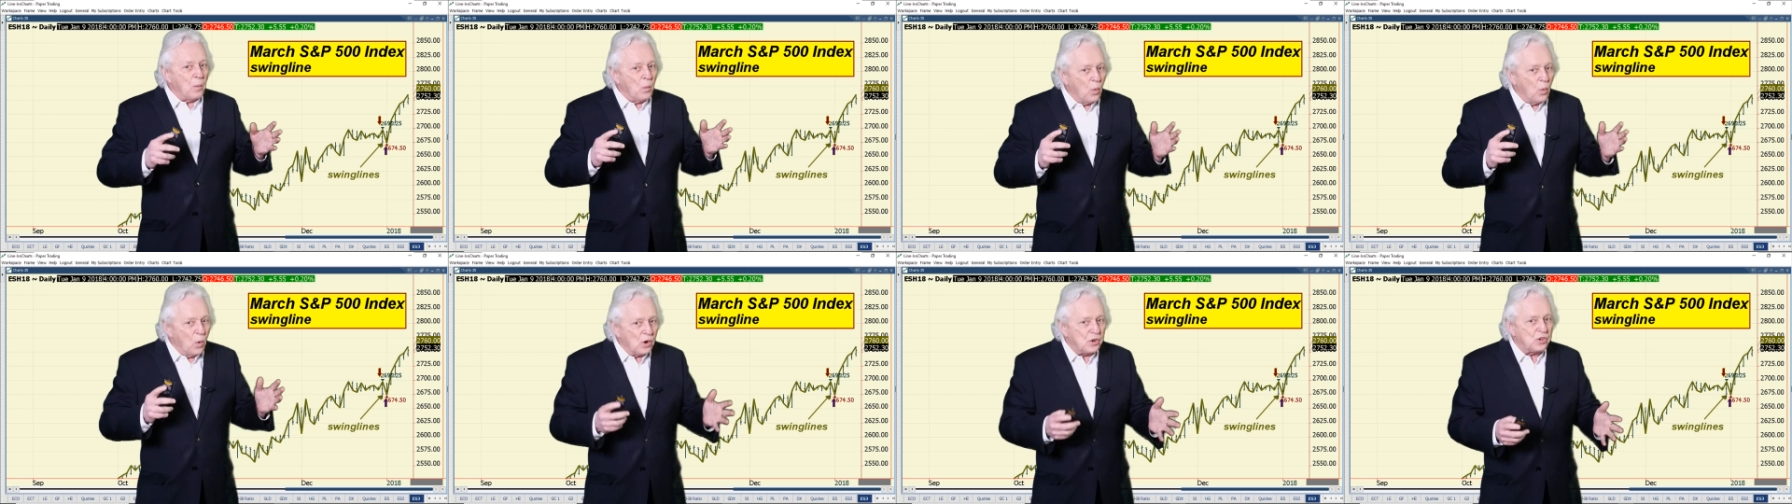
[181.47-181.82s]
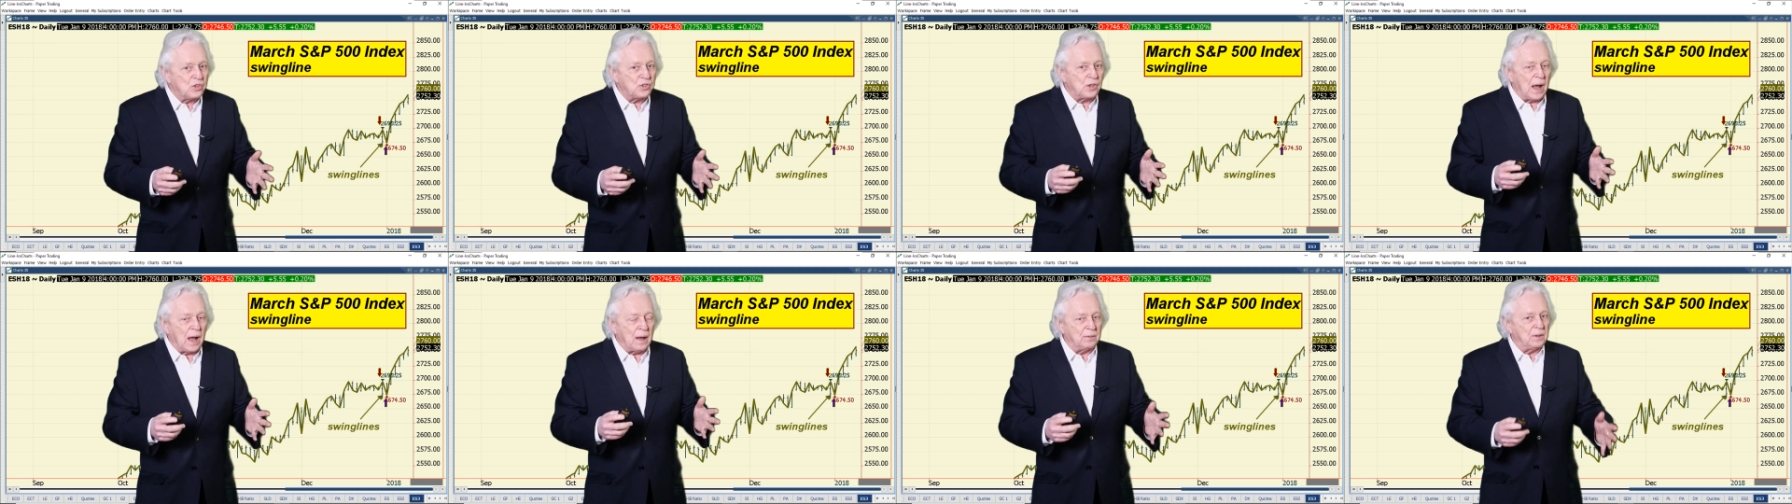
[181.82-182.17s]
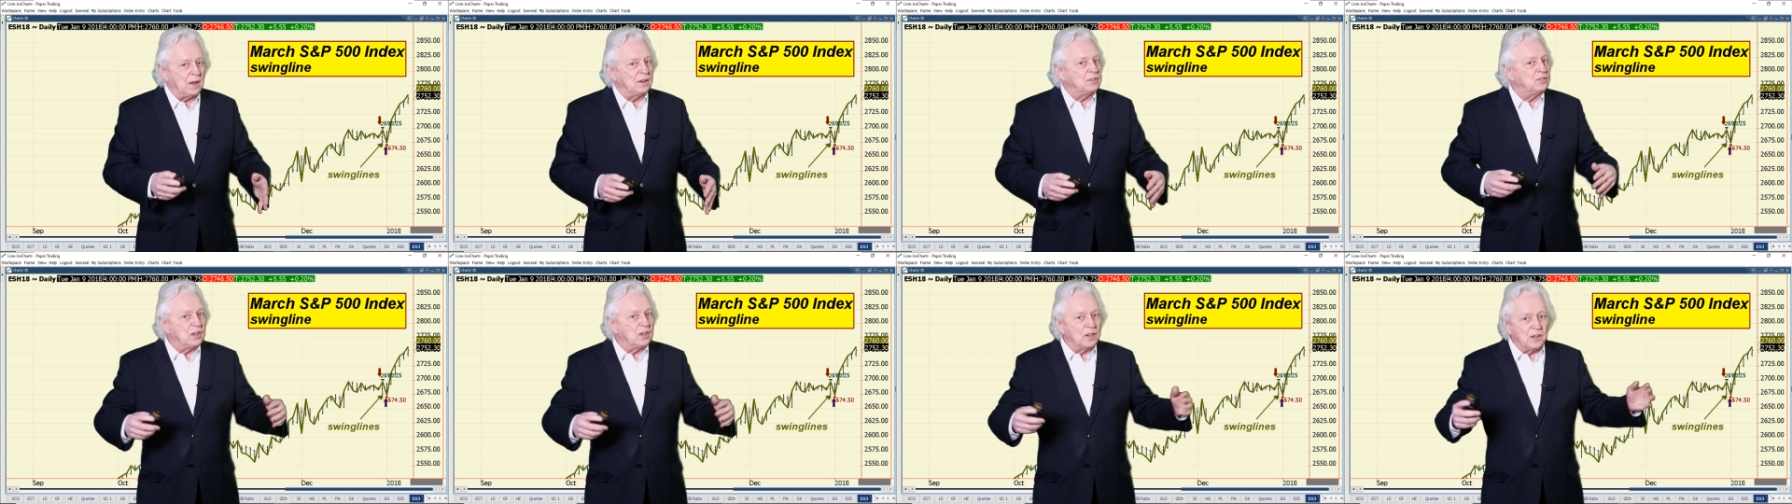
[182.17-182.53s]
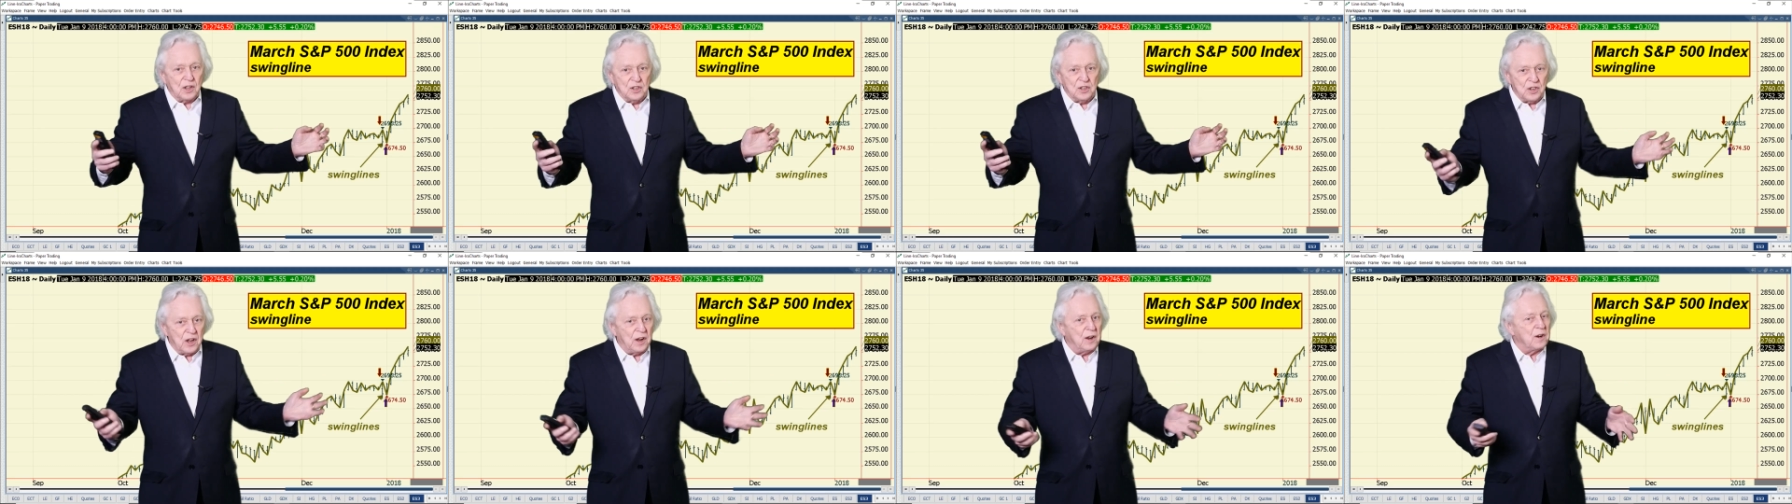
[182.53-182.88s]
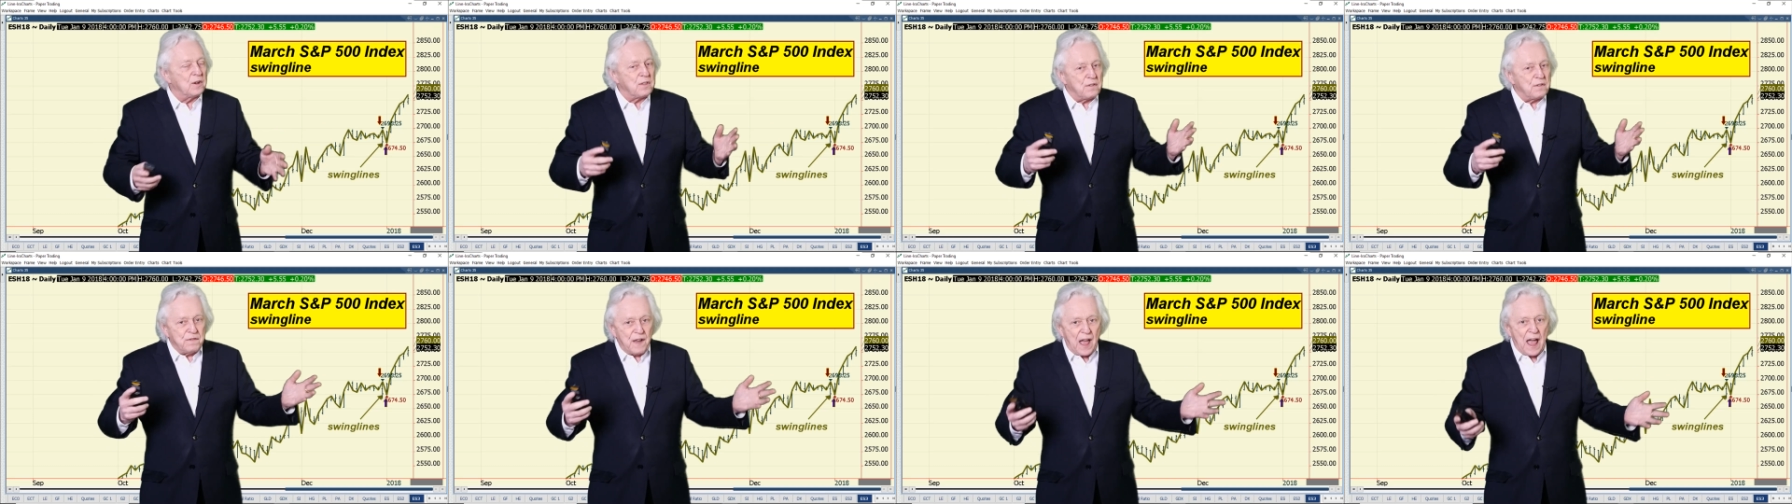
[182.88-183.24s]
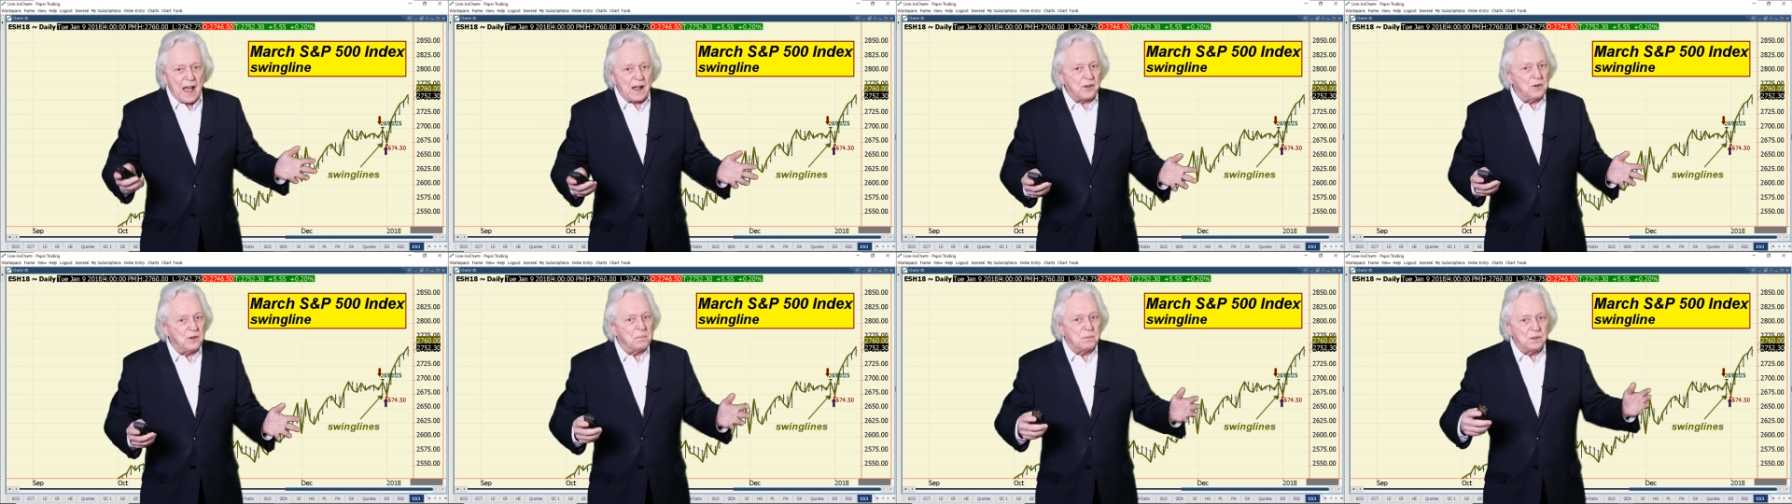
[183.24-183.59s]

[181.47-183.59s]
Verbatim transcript: whoosh sound. I said, Can you hear the vacuum